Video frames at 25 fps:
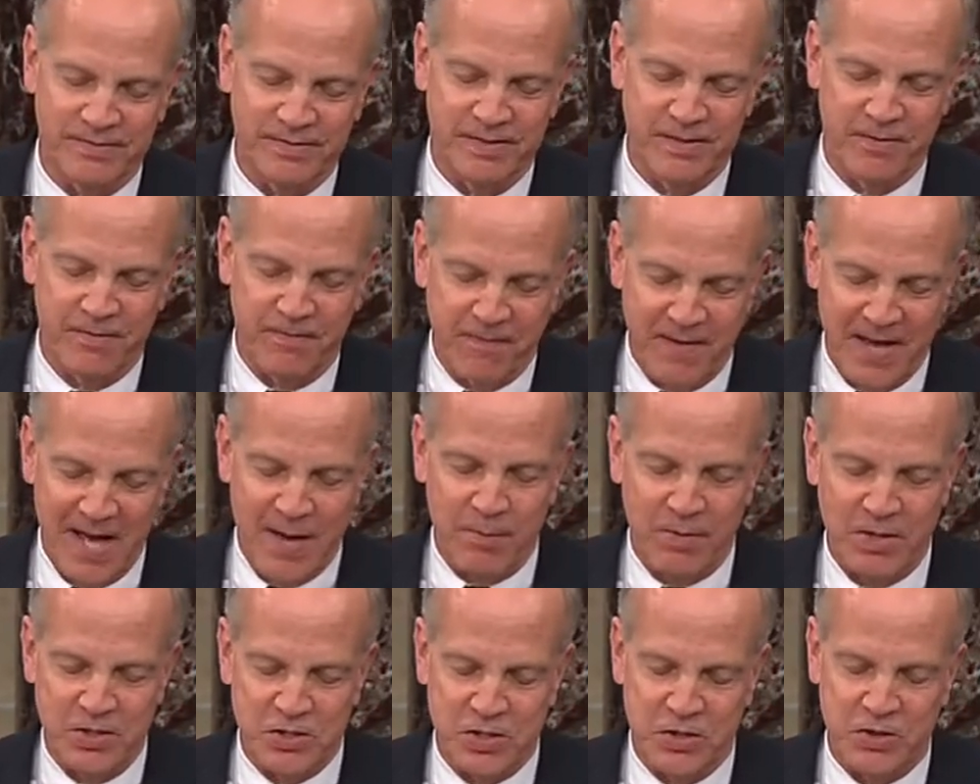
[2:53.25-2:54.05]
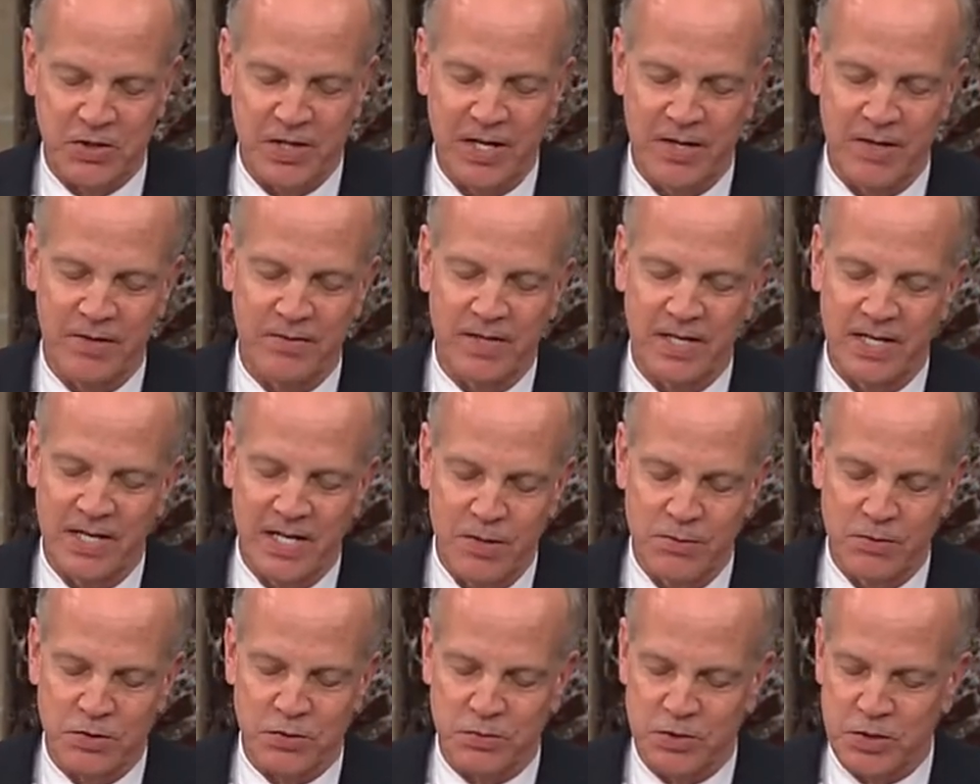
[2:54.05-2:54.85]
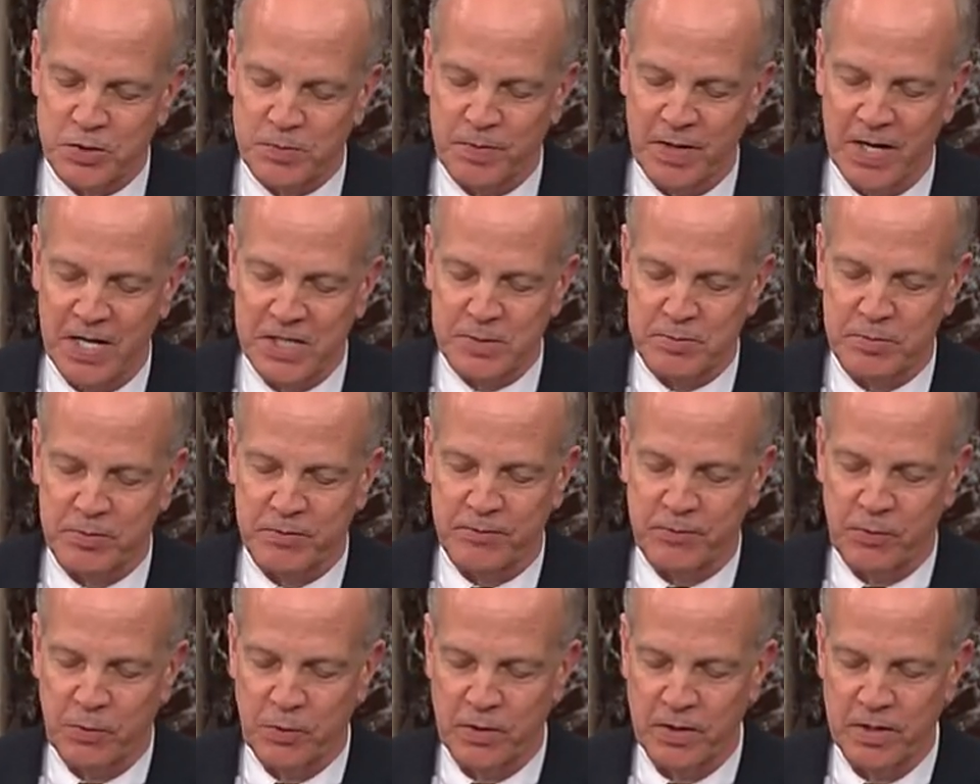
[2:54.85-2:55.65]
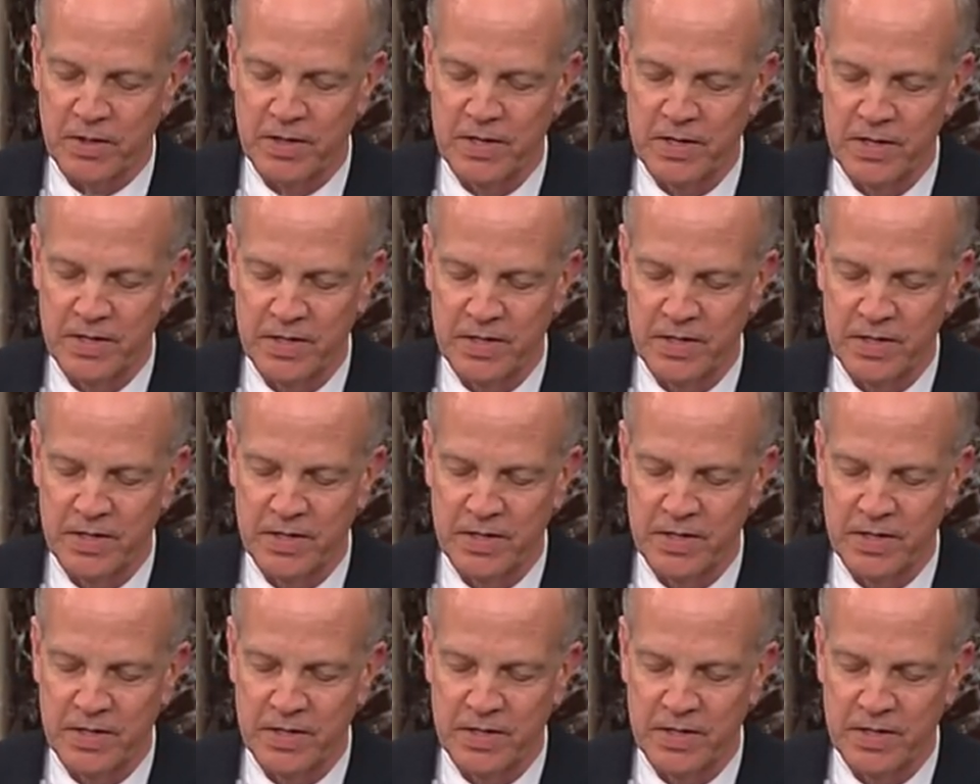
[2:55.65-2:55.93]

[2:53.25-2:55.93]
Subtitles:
the families that he was responsible for.